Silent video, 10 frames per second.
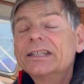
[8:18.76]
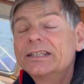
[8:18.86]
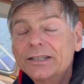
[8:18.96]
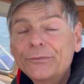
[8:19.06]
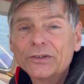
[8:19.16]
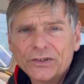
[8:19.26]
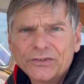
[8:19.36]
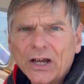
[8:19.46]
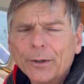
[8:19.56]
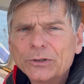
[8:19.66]
differences
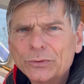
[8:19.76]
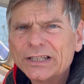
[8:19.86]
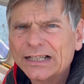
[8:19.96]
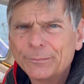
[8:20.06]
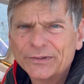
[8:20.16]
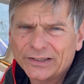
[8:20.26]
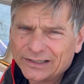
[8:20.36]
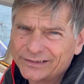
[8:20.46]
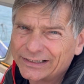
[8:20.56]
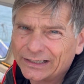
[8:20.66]
are between the compass and
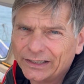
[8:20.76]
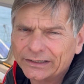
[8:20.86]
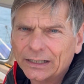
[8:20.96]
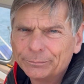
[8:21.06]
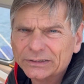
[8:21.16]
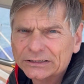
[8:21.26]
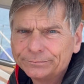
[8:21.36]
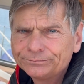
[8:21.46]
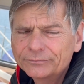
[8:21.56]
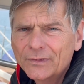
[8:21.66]
the satellite compass.
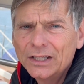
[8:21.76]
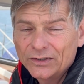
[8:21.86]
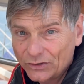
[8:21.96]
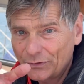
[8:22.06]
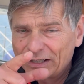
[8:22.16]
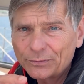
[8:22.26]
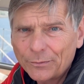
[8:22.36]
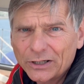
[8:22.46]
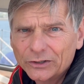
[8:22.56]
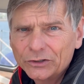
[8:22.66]
So that's what
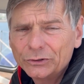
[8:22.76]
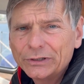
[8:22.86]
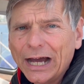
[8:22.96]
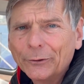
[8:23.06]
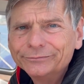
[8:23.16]
we're going to do now.